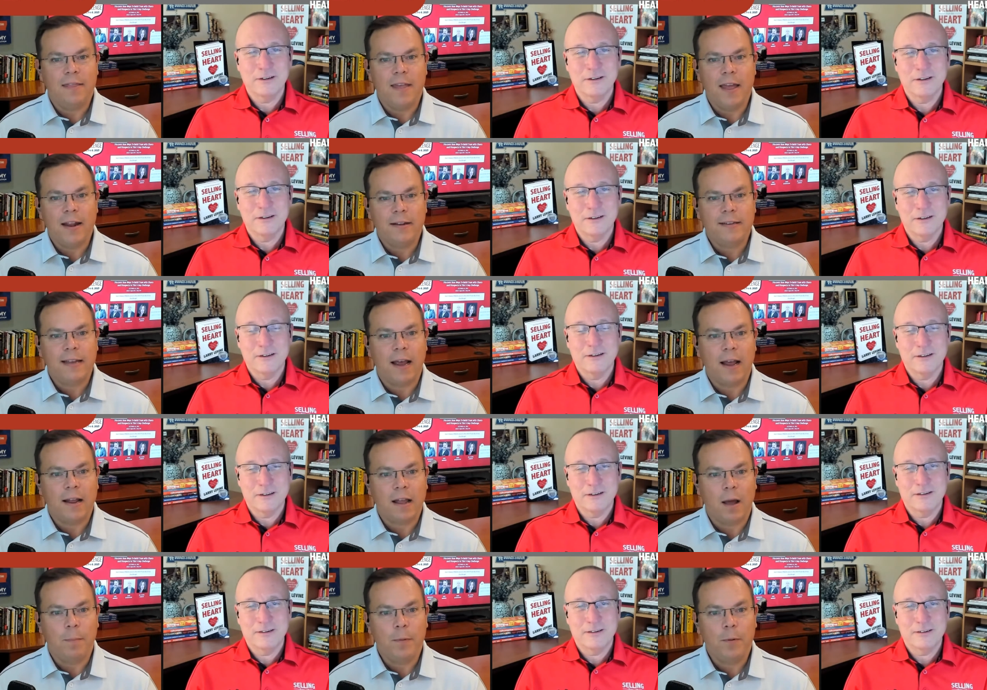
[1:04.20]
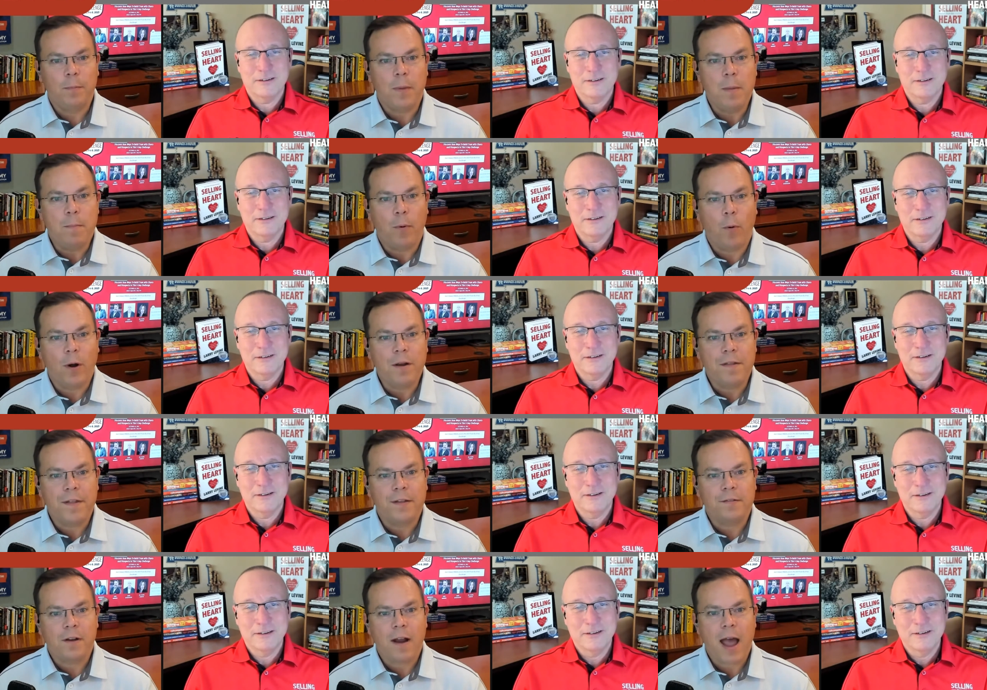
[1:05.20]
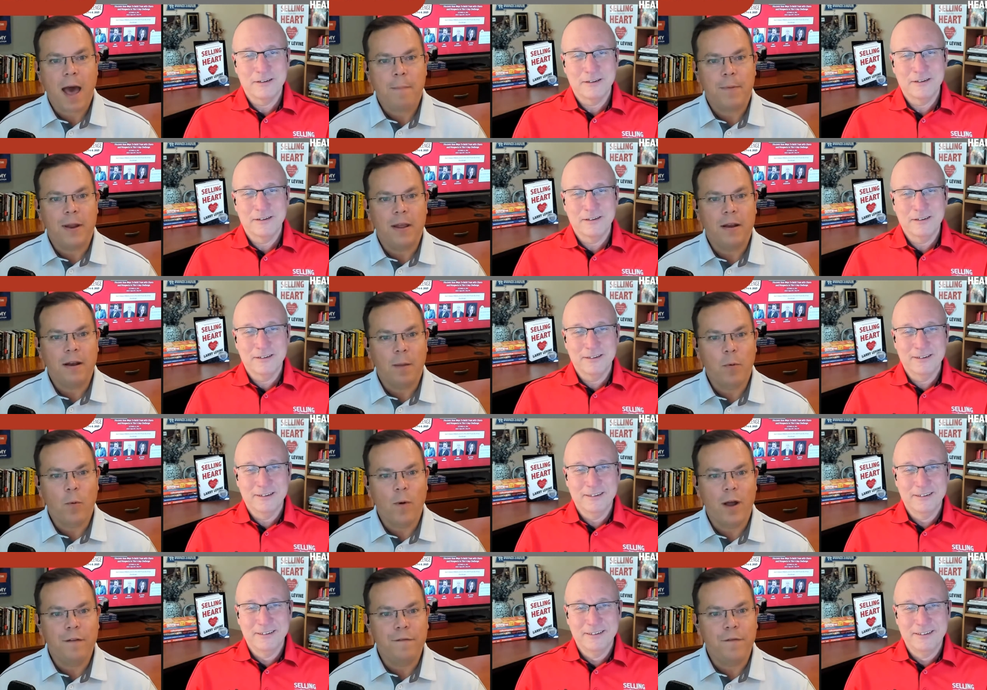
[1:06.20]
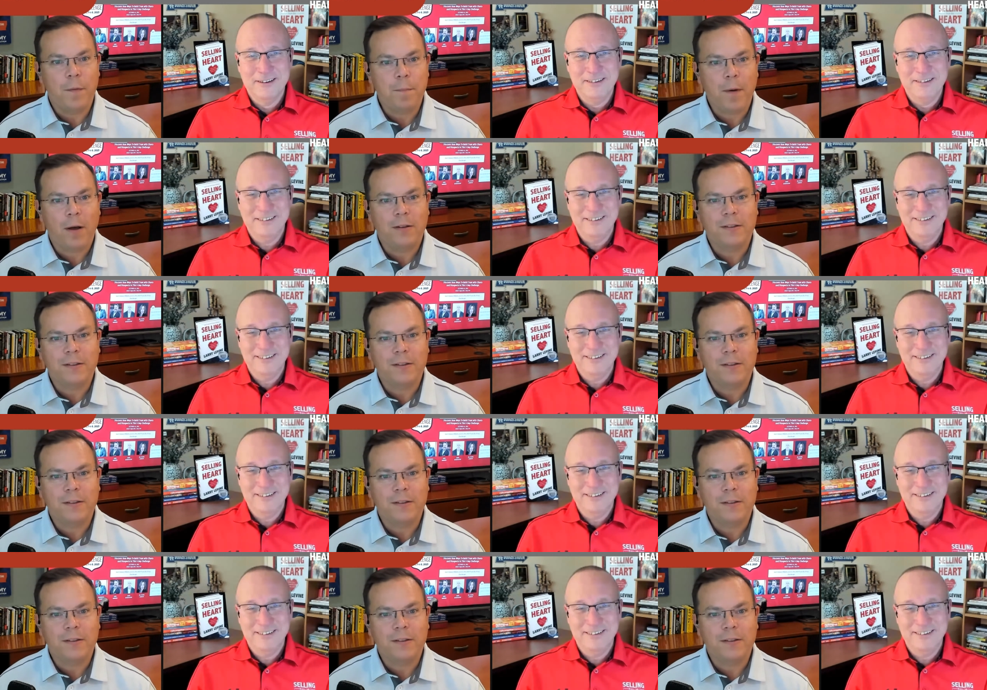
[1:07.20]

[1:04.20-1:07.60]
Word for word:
Speaker 1: that uh, a couple important things are happening. Number one, football